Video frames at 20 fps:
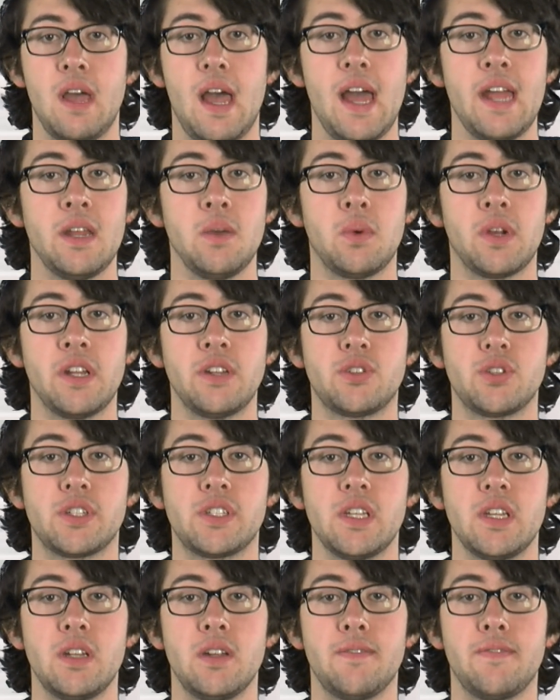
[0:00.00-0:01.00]
Anyone
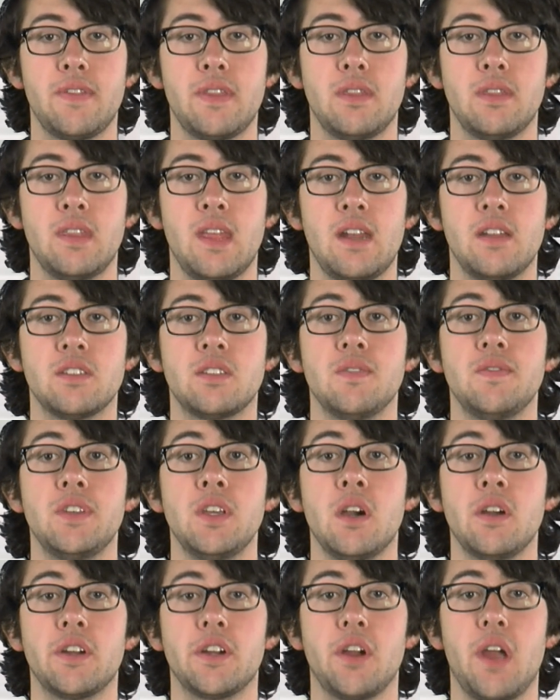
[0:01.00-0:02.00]
interested of, that is of
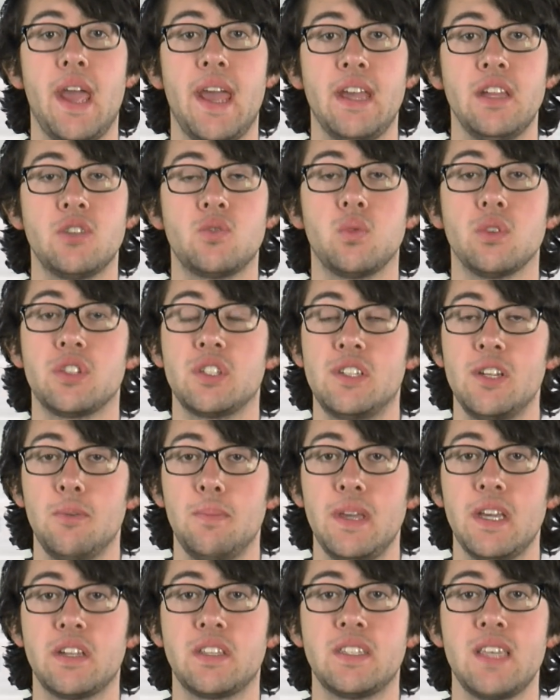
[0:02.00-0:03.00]
younger age will still
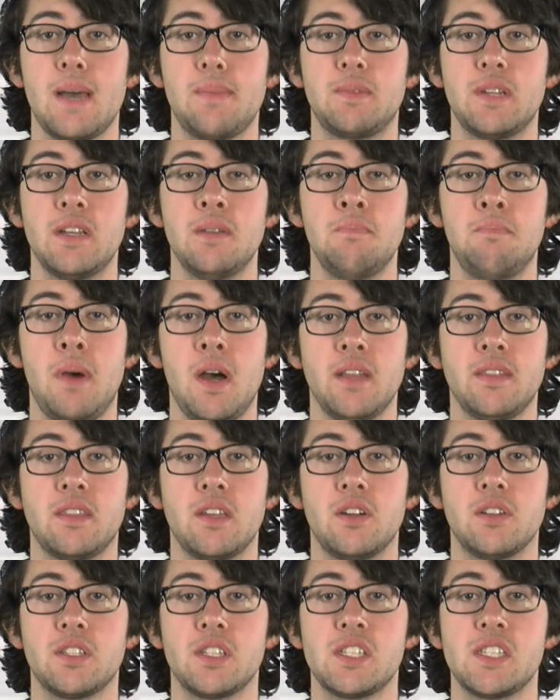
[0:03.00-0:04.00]
be accepted, but
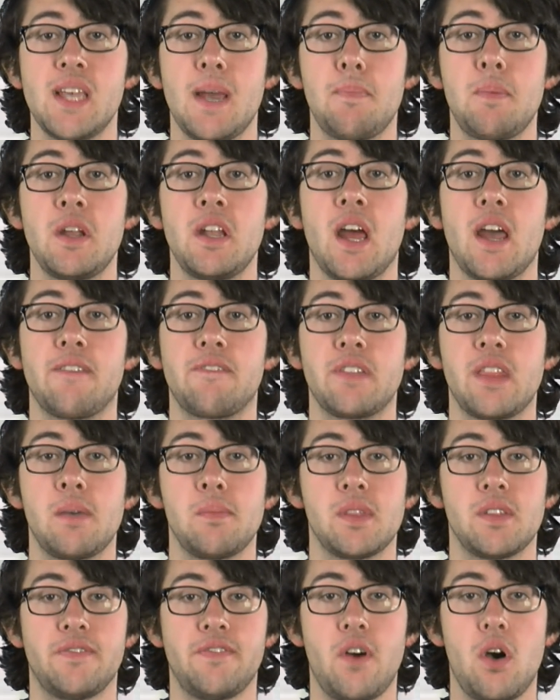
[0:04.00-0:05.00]
there is a separate night for them
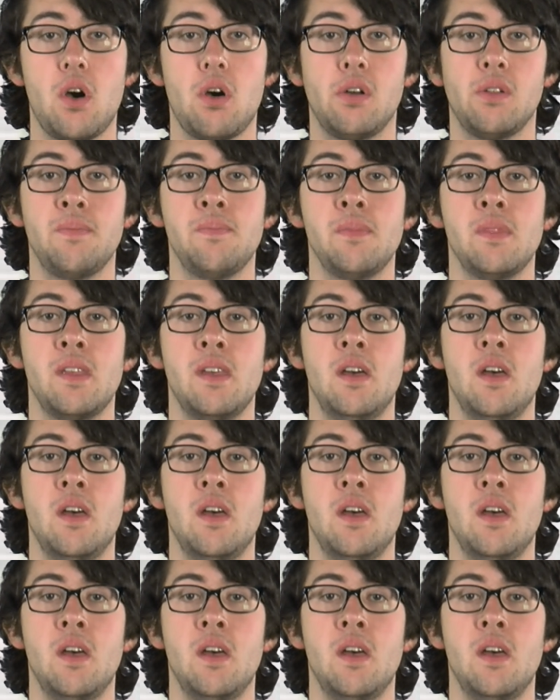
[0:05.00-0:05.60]
in the fall.